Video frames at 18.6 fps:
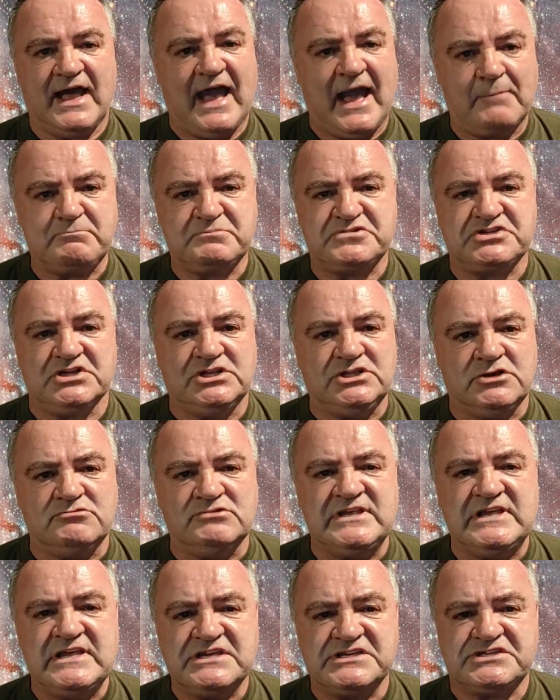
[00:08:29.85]

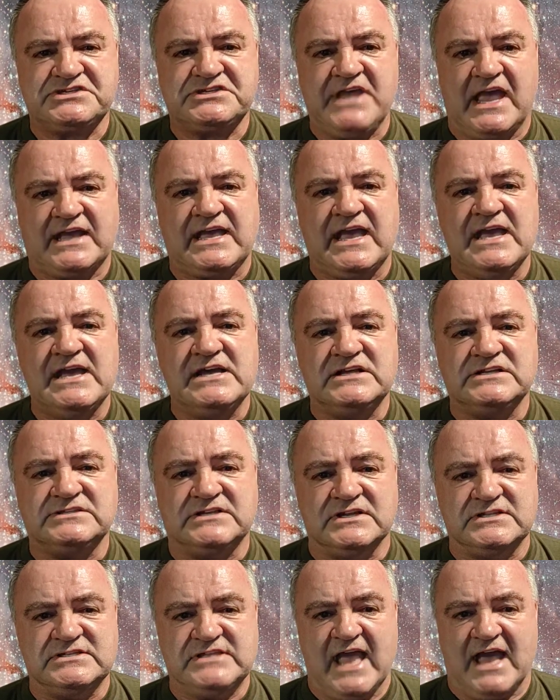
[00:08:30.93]
Absolutely sick
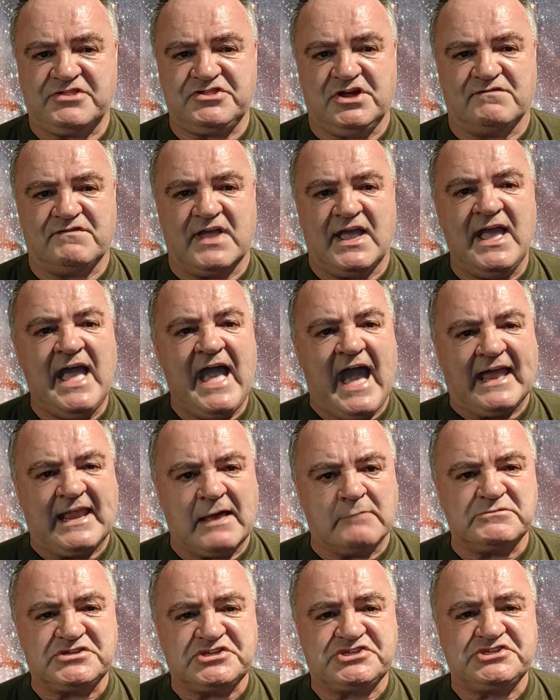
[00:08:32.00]
to death of it. And
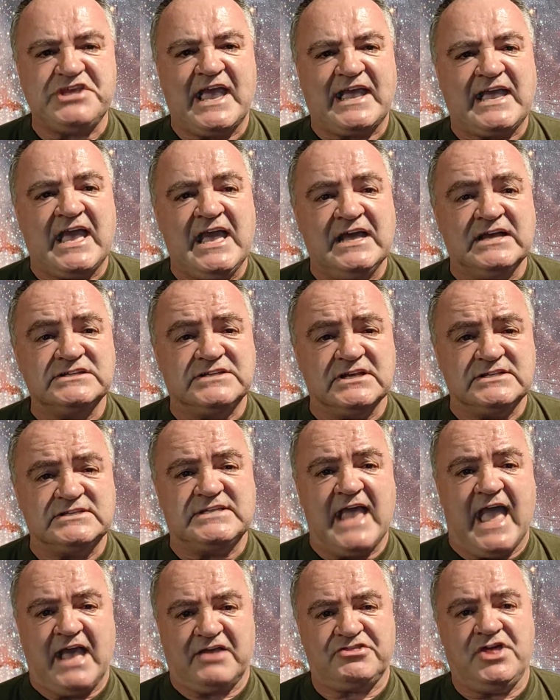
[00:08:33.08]
I'm sick to
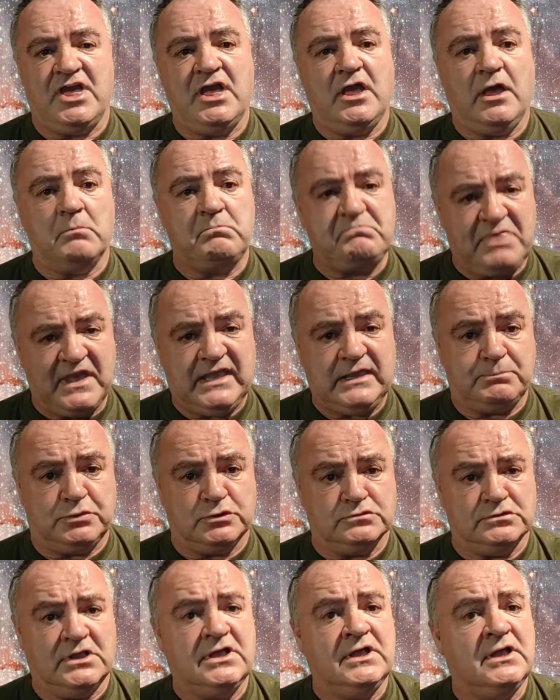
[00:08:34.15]
death of
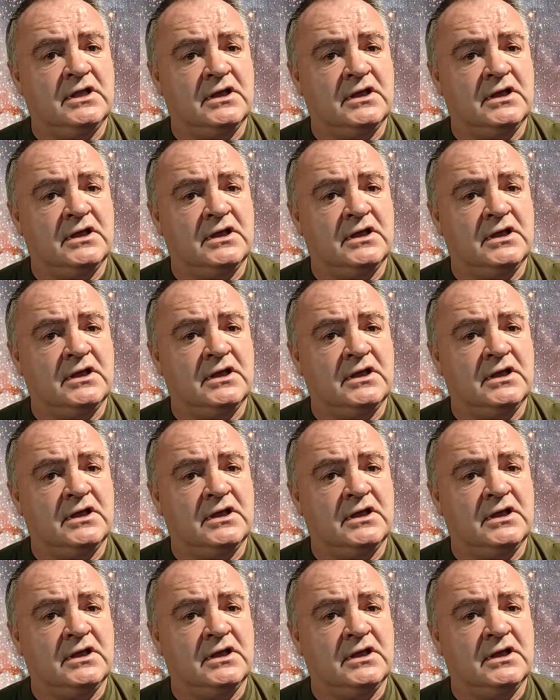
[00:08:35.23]
people